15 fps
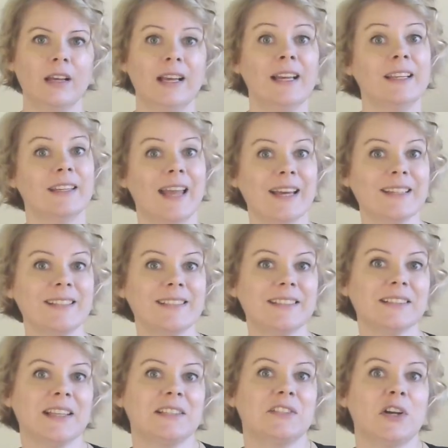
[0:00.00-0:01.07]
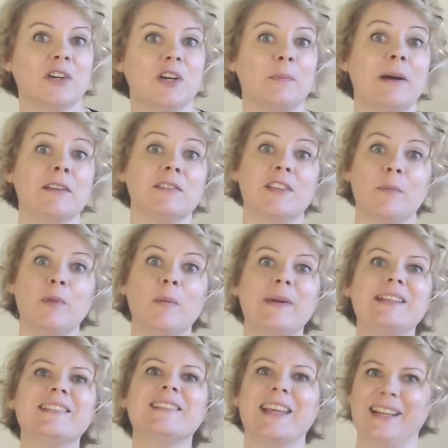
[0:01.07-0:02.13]
Next, let's talk about
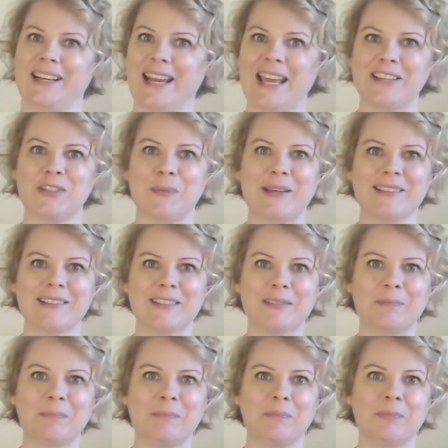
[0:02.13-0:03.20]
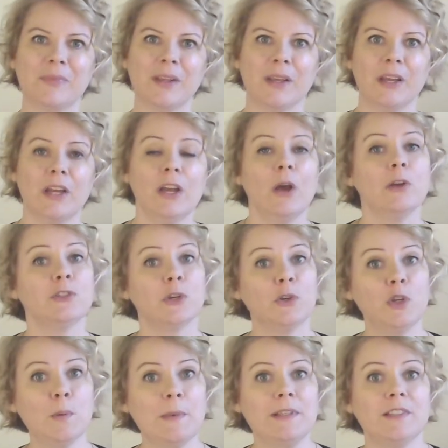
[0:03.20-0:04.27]
supplements and enhancements. So
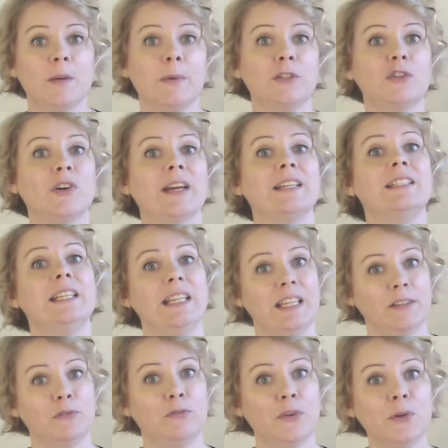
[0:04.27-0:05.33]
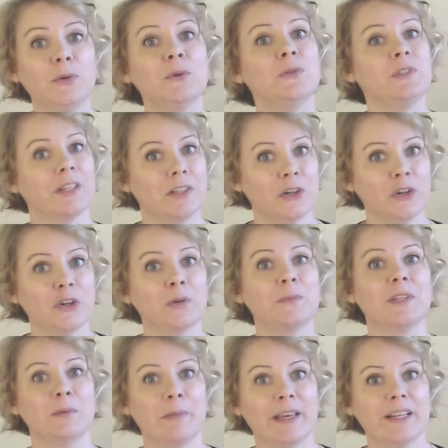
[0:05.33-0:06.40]
humans have been trying to eat foods and herbs
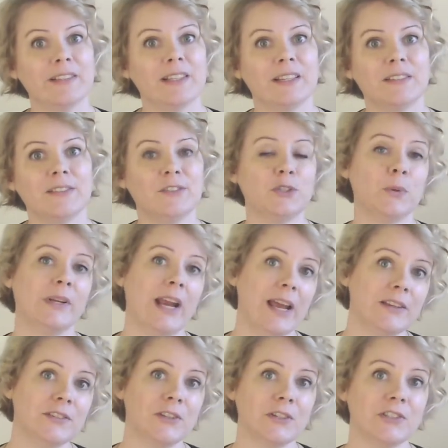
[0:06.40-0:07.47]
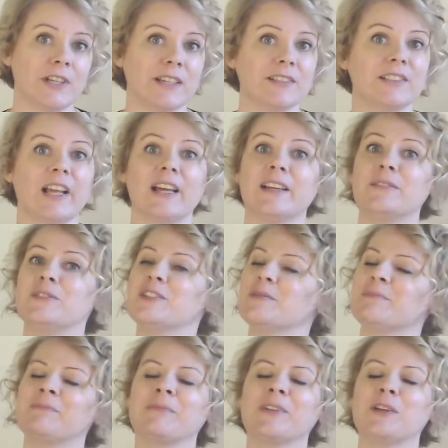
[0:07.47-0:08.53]
and medicines to enhance their sex lives
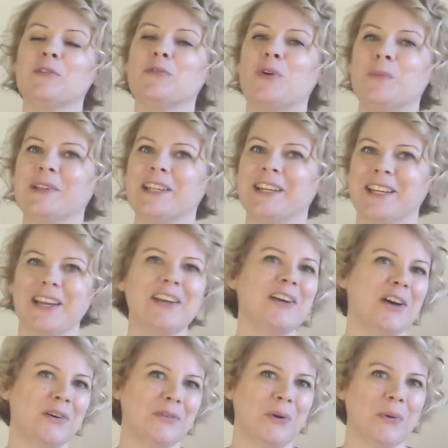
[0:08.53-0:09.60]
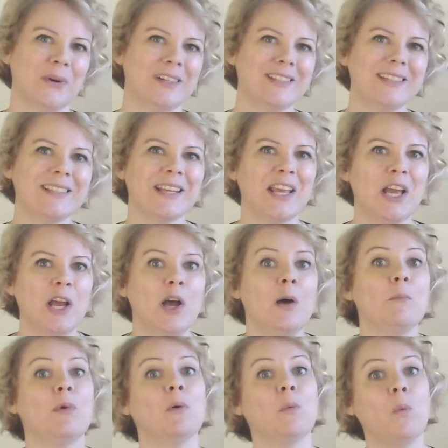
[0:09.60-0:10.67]
for millennia, of course,
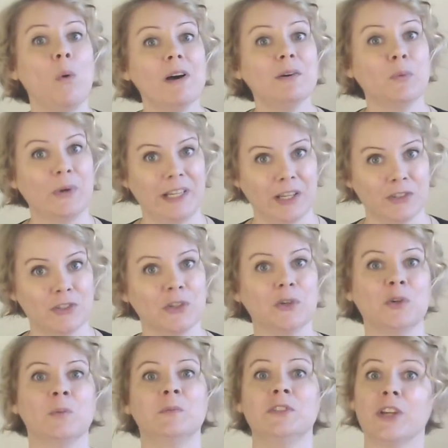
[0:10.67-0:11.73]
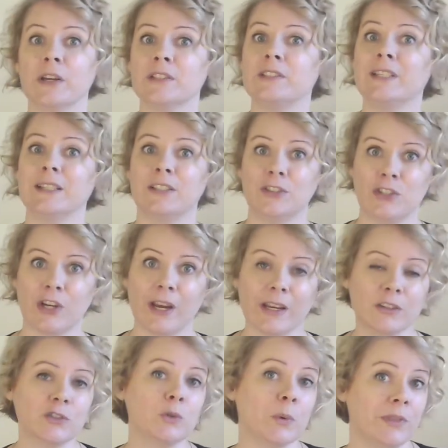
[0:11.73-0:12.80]
but what we consume does tend to
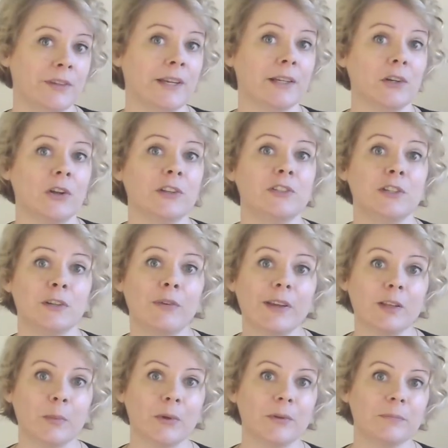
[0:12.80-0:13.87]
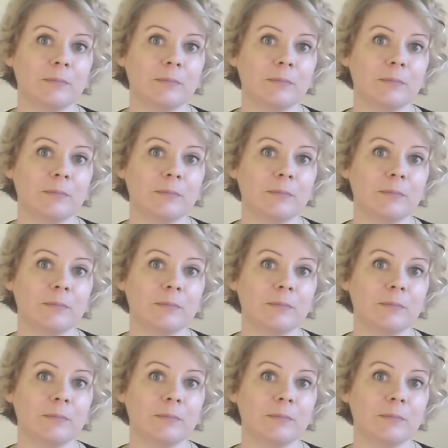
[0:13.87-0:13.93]
change with the technology available.